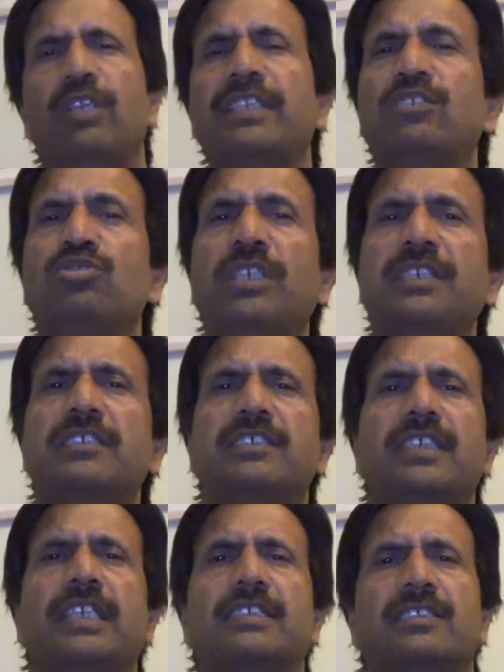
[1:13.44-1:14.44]
the United
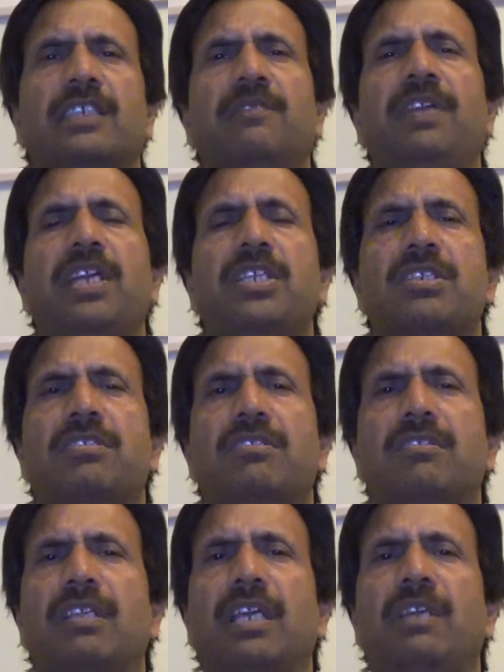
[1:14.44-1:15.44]
States, in fact,
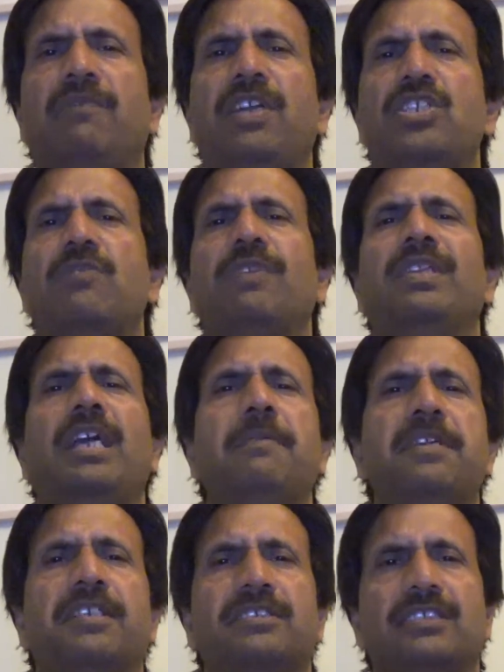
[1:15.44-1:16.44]
infection with the
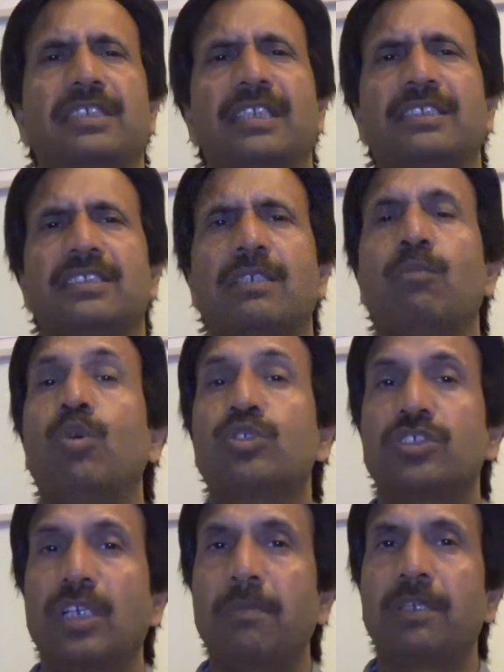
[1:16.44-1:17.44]
hepatitis C is the
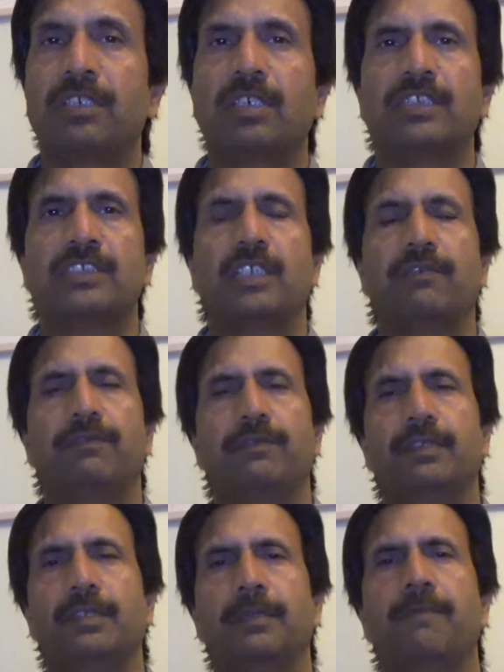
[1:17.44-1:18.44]
most common cause of